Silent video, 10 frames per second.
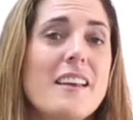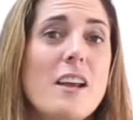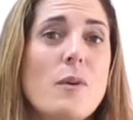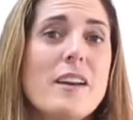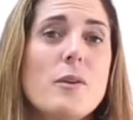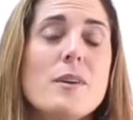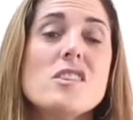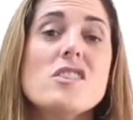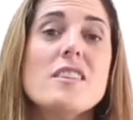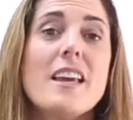Now, one
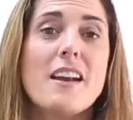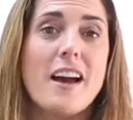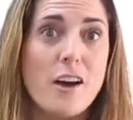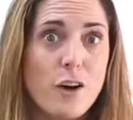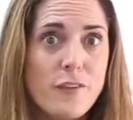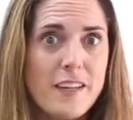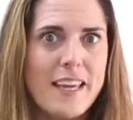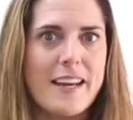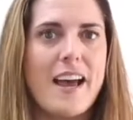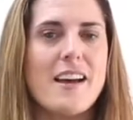question that I often
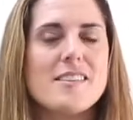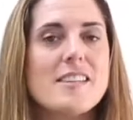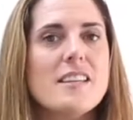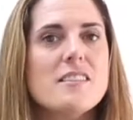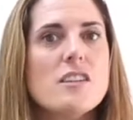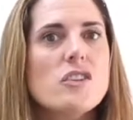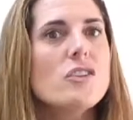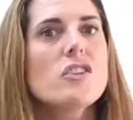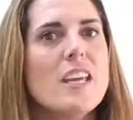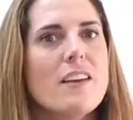get asked is,
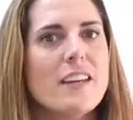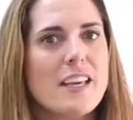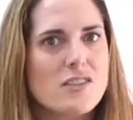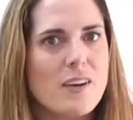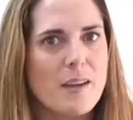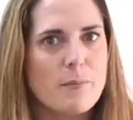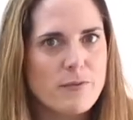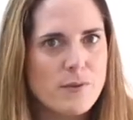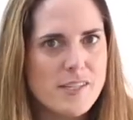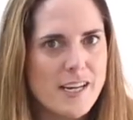should she have an x-ray
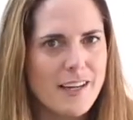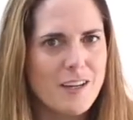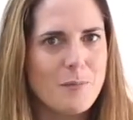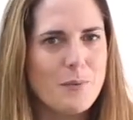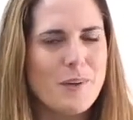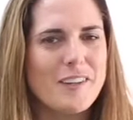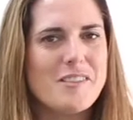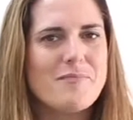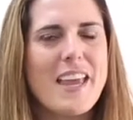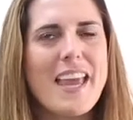before starting on
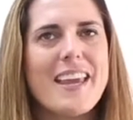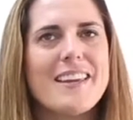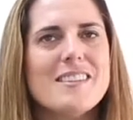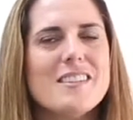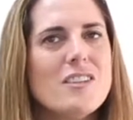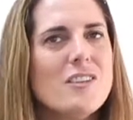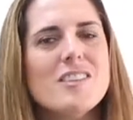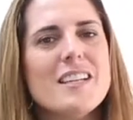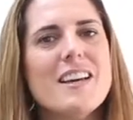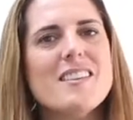Pointe? And
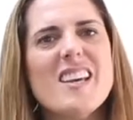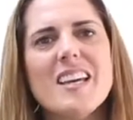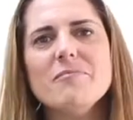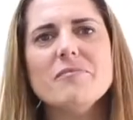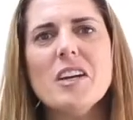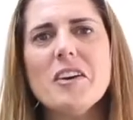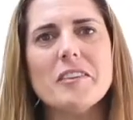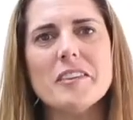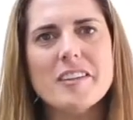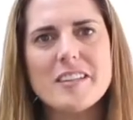usually I say, no,
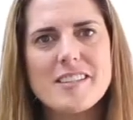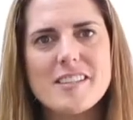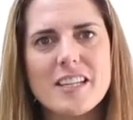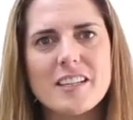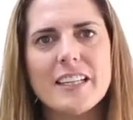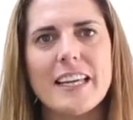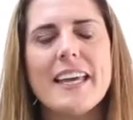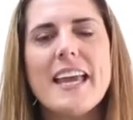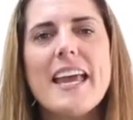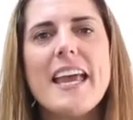not necessarily.
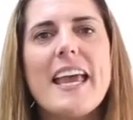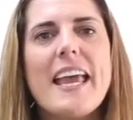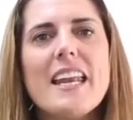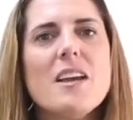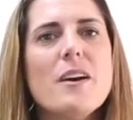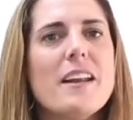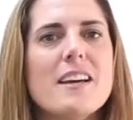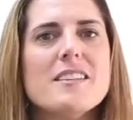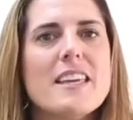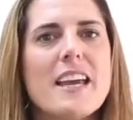Anyone
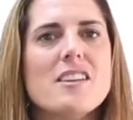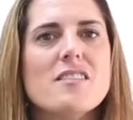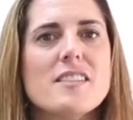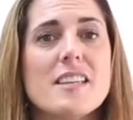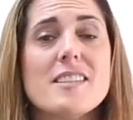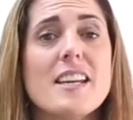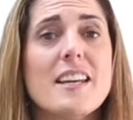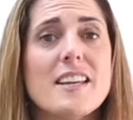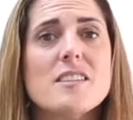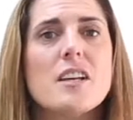under the age of
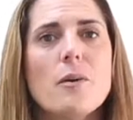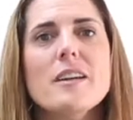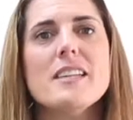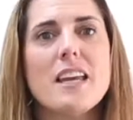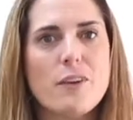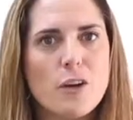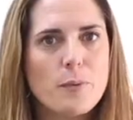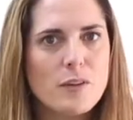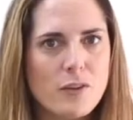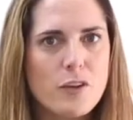16 is going to have
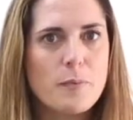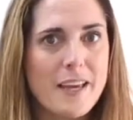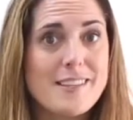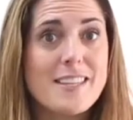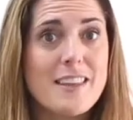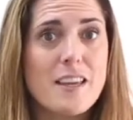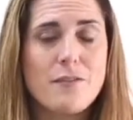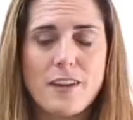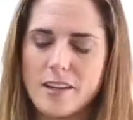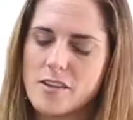open growth plates in their
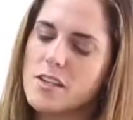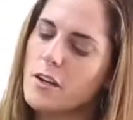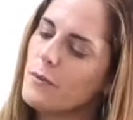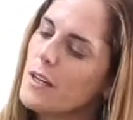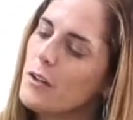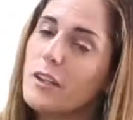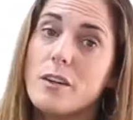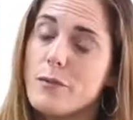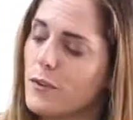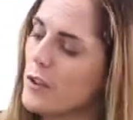feet. So if we look
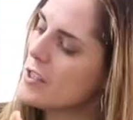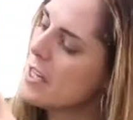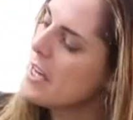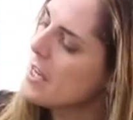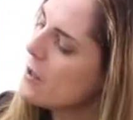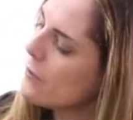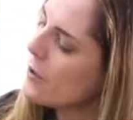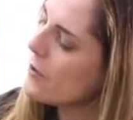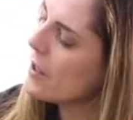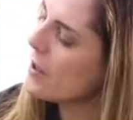at a foot, you've
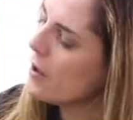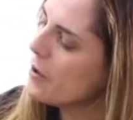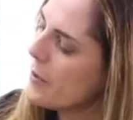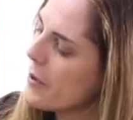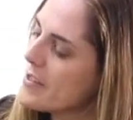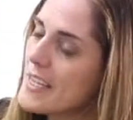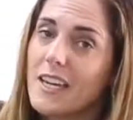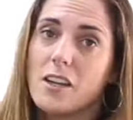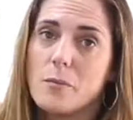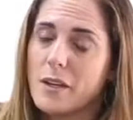got the long bones
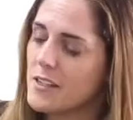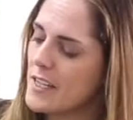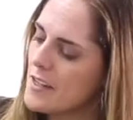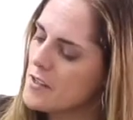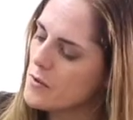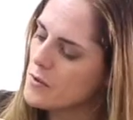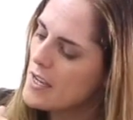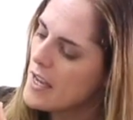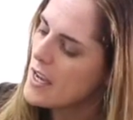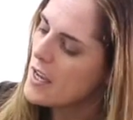here, your metatarsals.